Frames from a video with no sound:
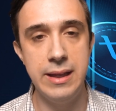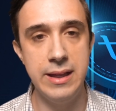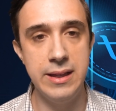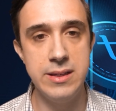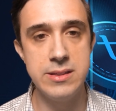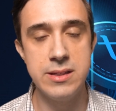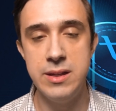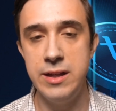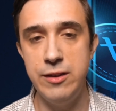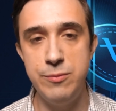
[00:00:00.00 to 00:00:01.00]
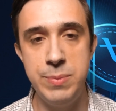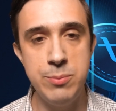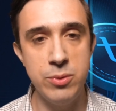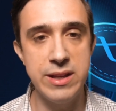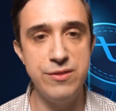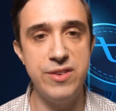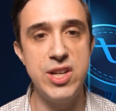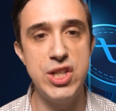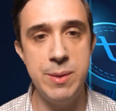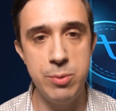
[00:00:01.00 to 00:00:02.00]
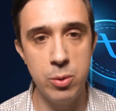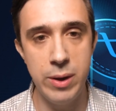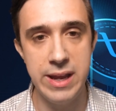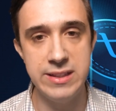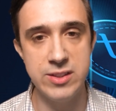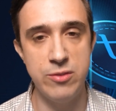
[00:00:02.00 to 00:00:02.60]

And if people can find cheaper ways